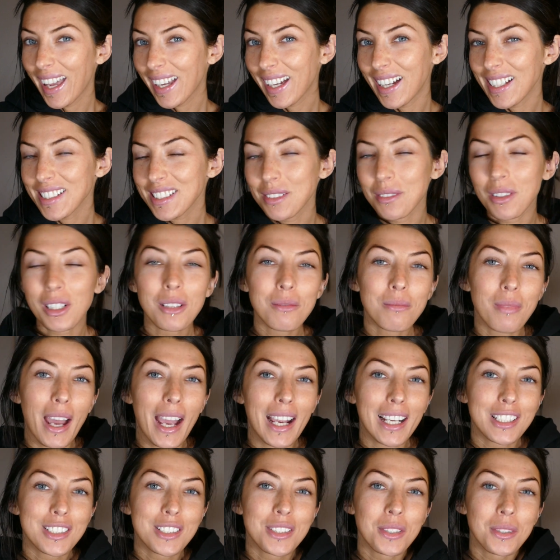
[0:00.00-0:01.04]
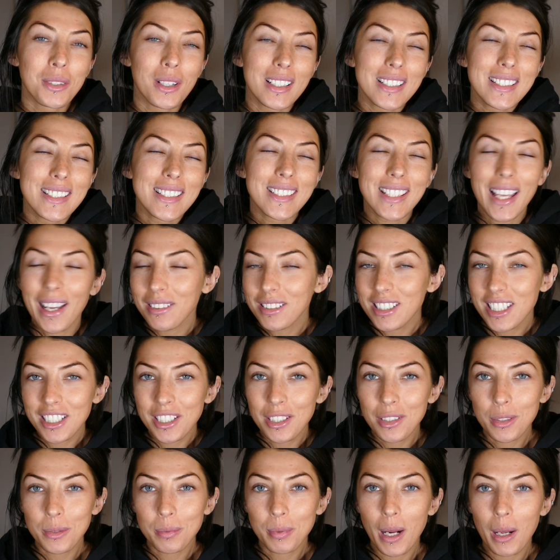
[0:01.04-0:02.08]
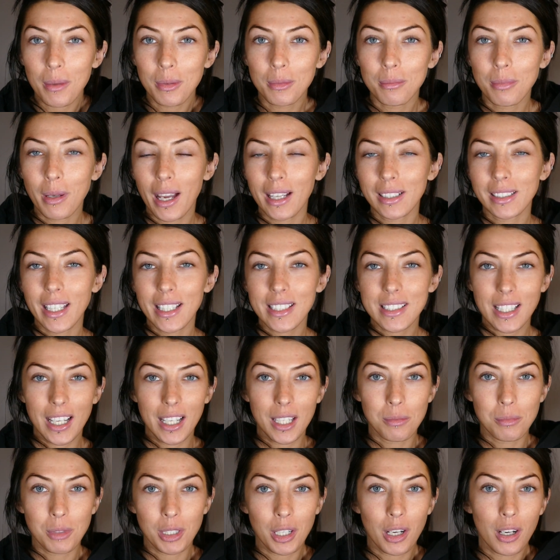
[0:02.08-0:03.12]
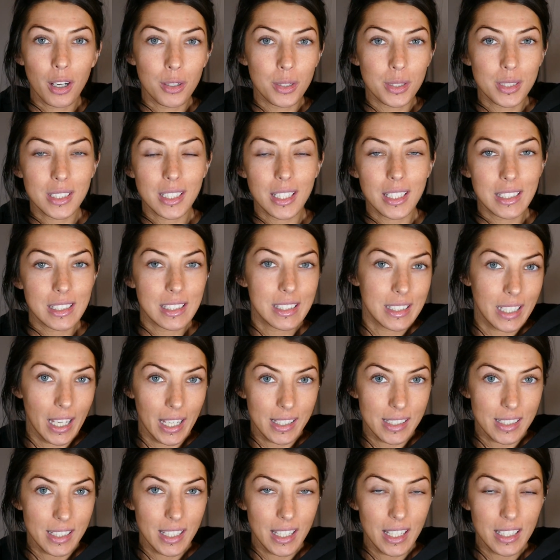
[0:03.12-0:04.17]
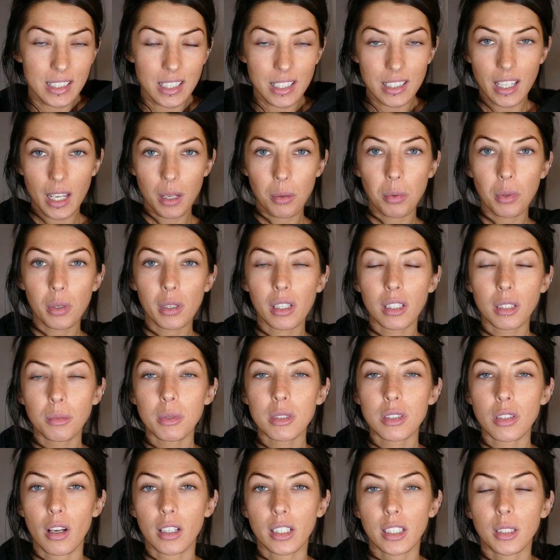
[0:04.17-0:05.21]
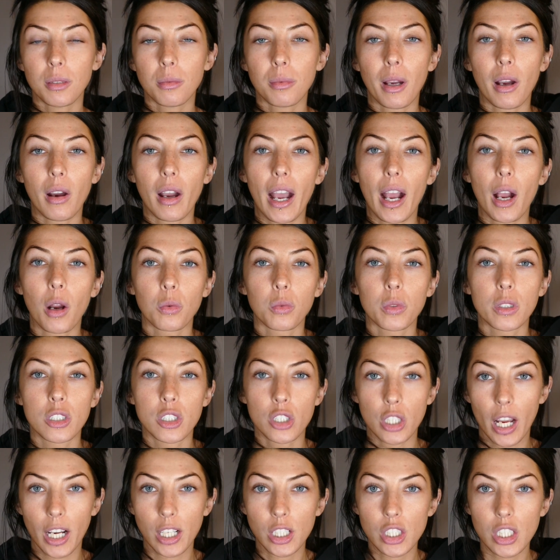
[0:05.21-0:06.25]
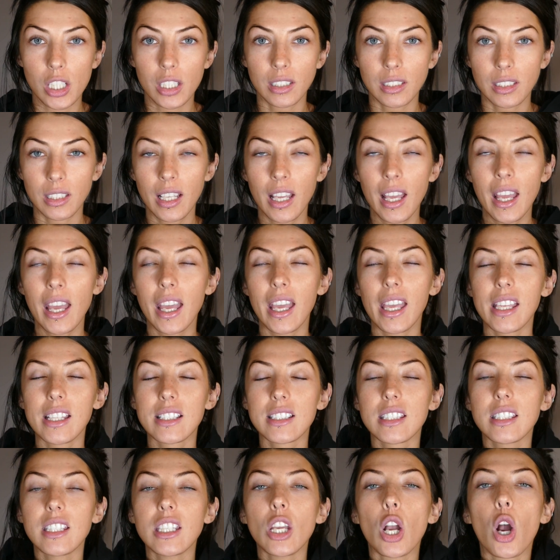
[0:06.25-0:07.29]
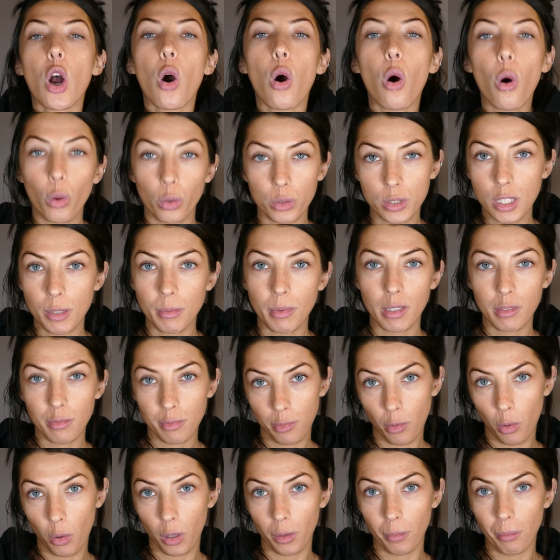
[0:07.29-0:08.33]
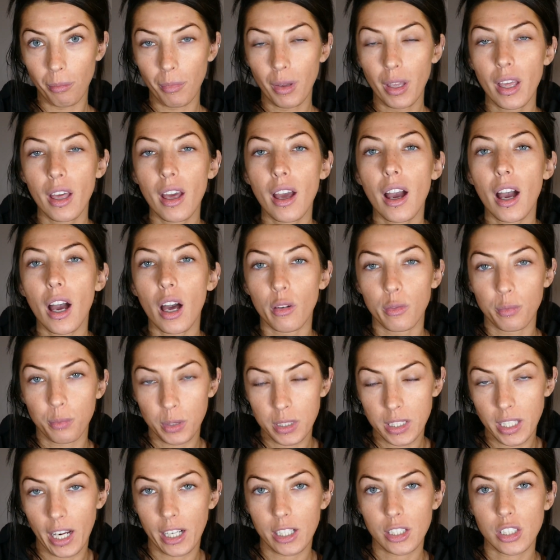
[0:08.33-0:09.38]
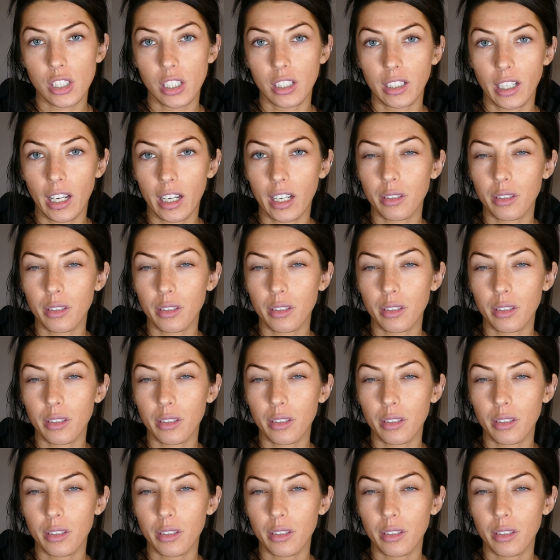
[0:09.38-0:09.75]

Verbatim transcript: Hey guys, and welcome back to Sounds Like a You Problem podcast. I am your host, Dazee, and today we are going to be talking about how rejection is the ultimate form of protection.